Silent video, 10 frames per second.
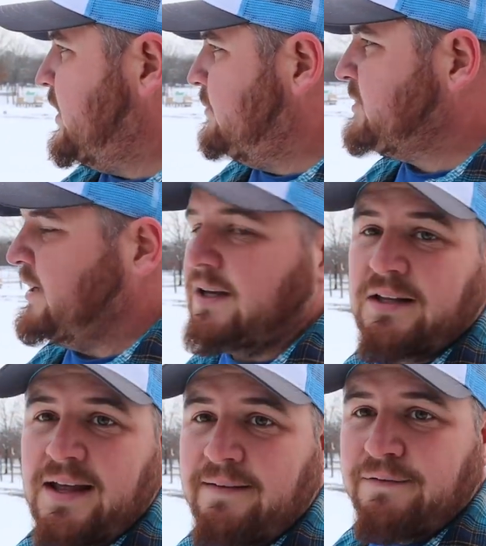uh, I'm trying to
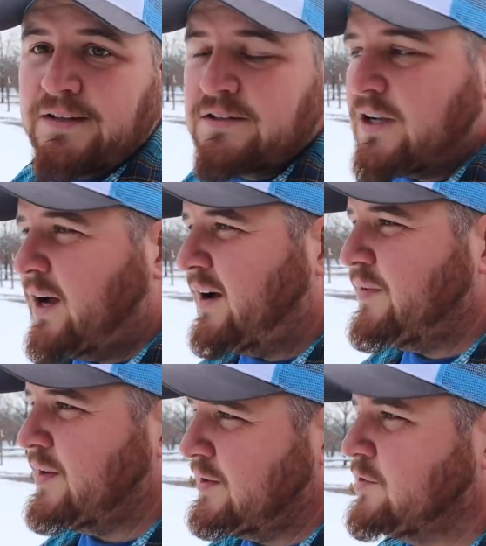get that finished
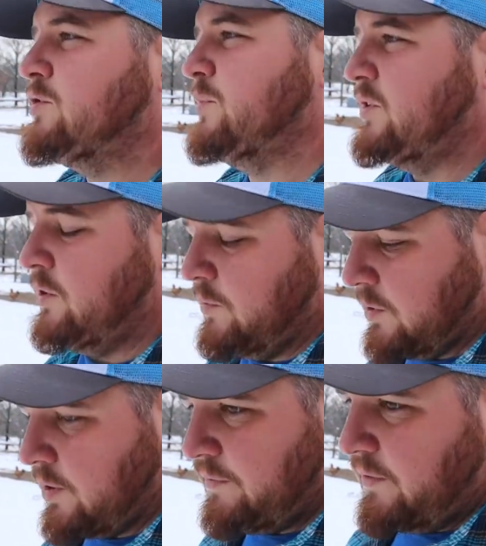off, and as soon as we do, we'll
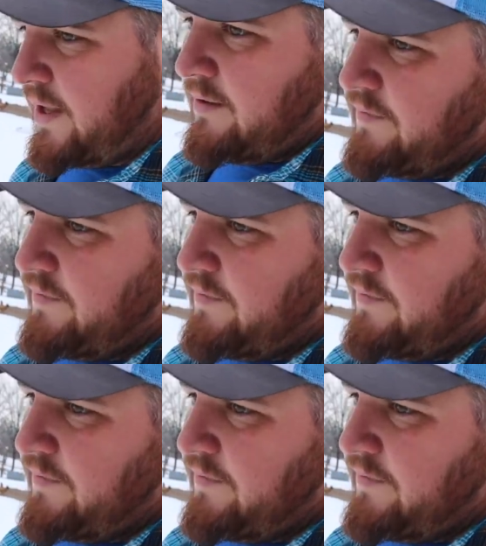go fill that